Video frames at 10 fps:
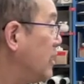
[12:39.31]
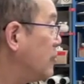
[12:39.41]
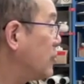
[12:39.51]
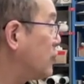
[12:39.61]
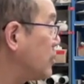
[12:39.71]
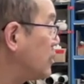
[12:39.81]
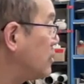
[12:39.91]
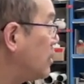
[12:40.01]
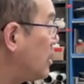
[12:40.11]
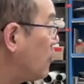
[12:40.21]
Between the
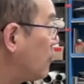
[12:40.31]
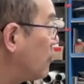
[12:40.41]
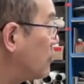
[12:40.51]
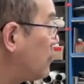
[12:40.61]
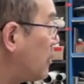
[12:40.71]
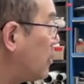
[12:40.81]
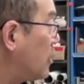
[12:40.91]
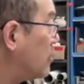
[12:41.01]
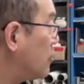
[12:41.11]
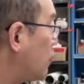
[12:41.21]
narrowest
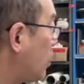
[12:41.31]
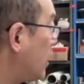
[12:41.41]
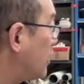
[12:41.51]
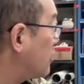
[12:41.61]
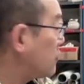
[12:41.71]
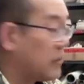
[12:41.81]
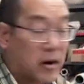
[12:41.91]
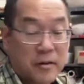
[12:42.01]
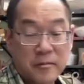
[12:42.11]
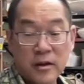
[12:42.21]
part and the widest part.